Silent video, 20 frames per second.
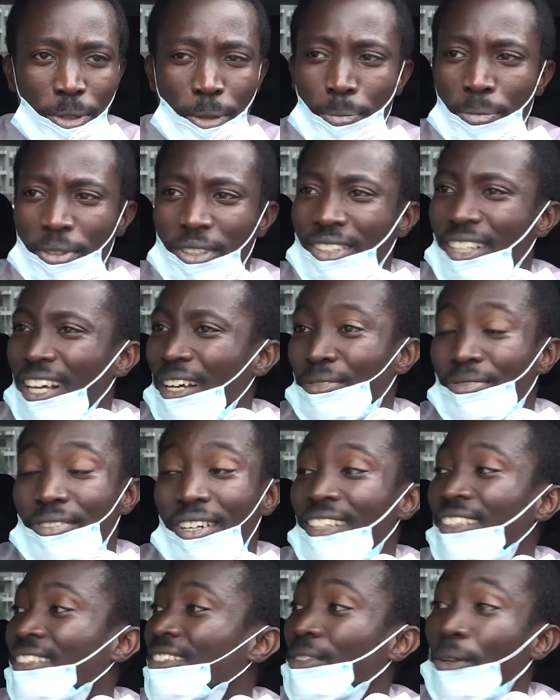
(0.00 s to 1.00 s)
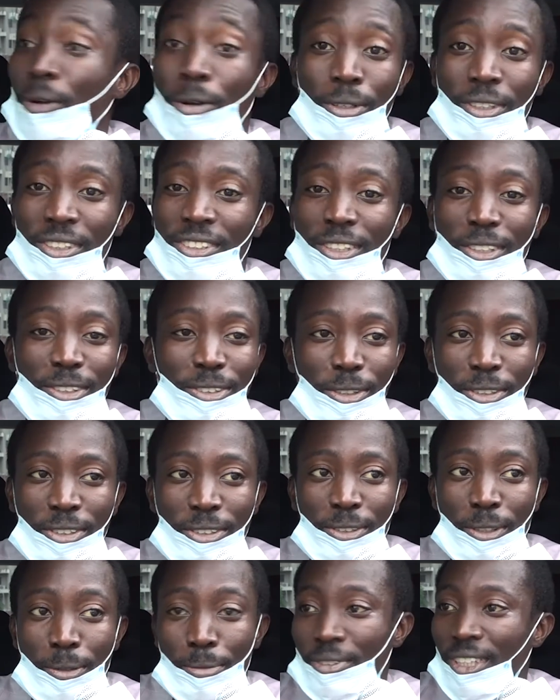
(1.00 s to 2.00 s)
motorists to ask how the
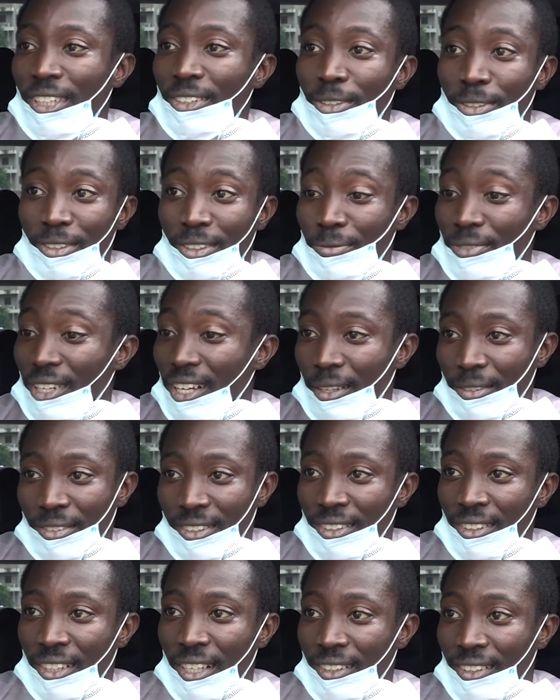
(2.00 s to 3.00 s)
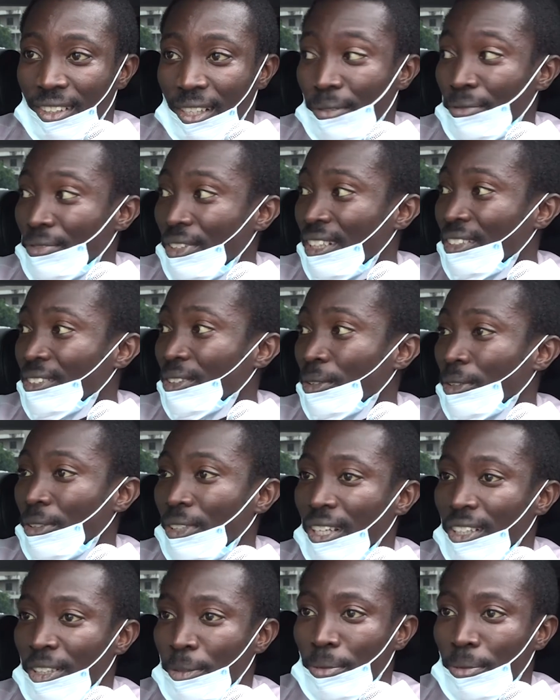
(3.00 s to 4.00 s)
fluctuation affects their operations.